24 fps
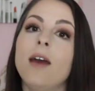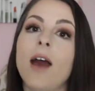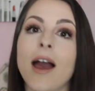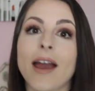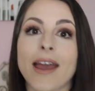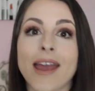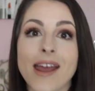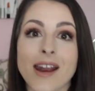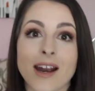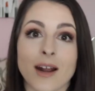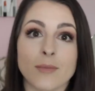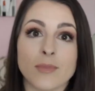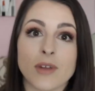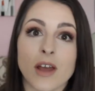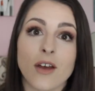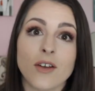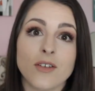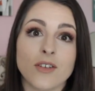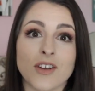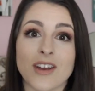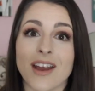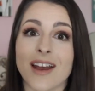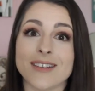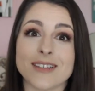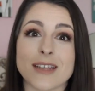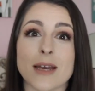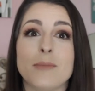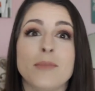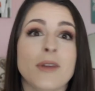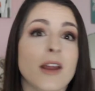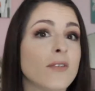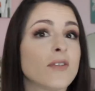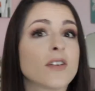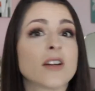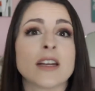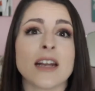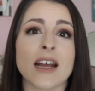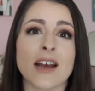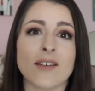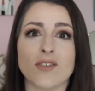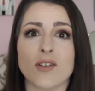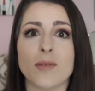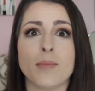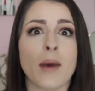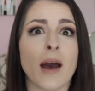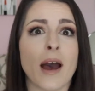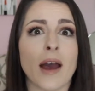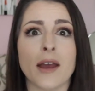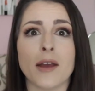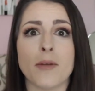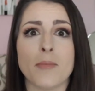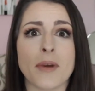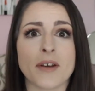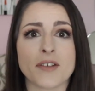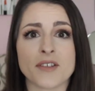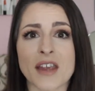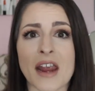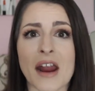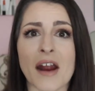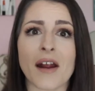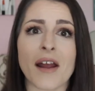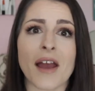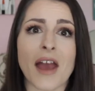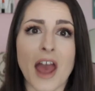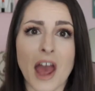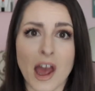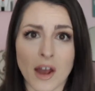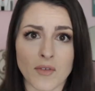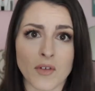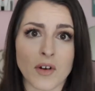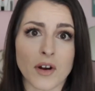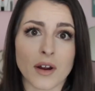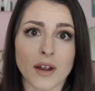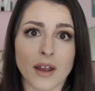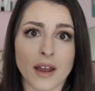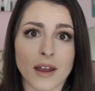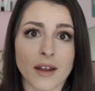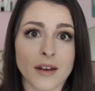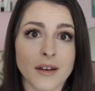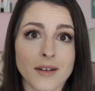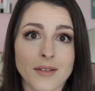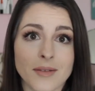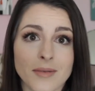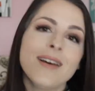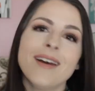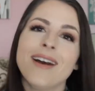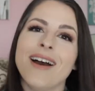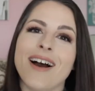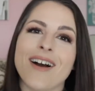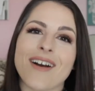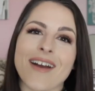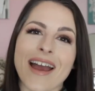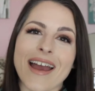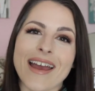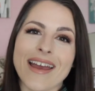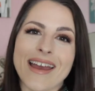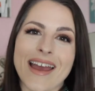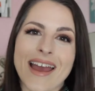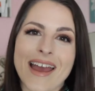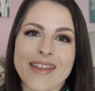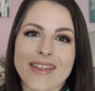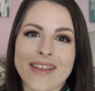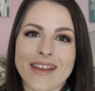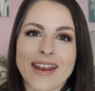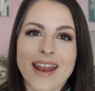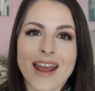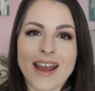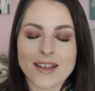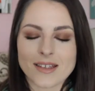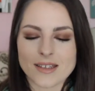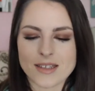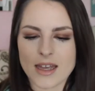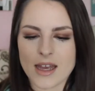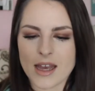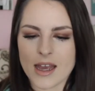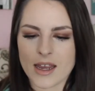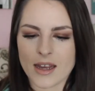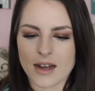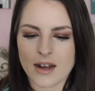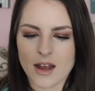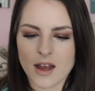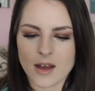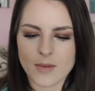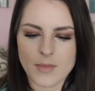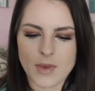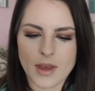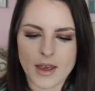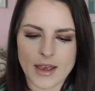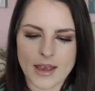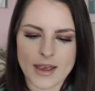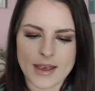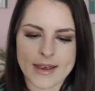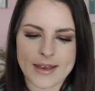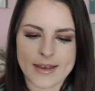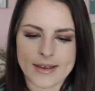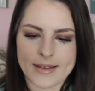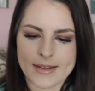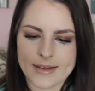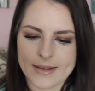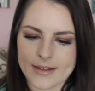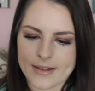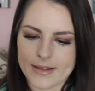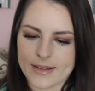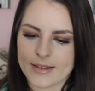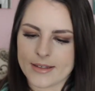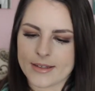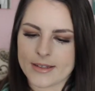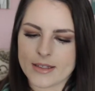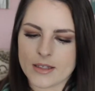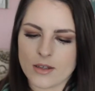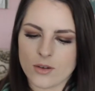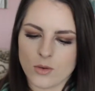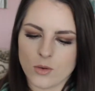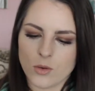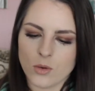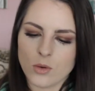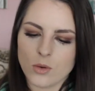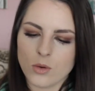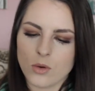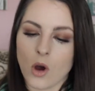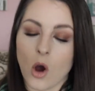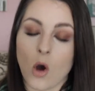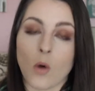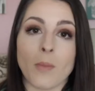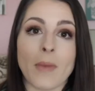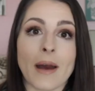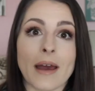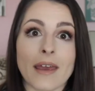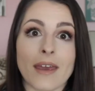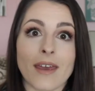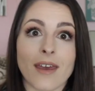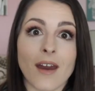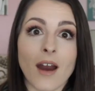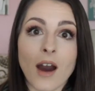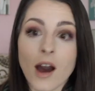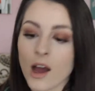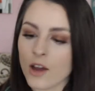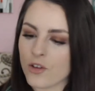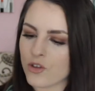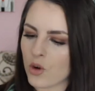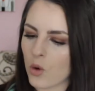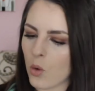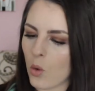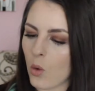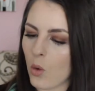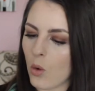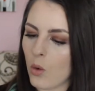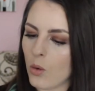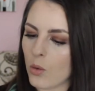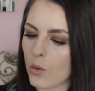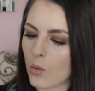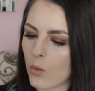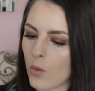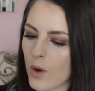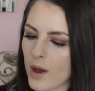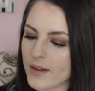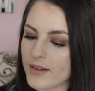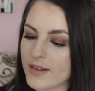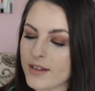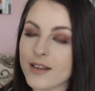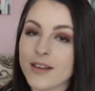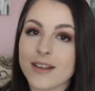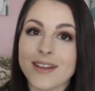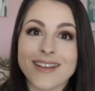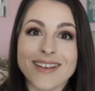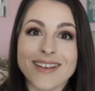Again, I'm telling you guys, I'm never gonna have to buy mascara ever again. And the next item is, what?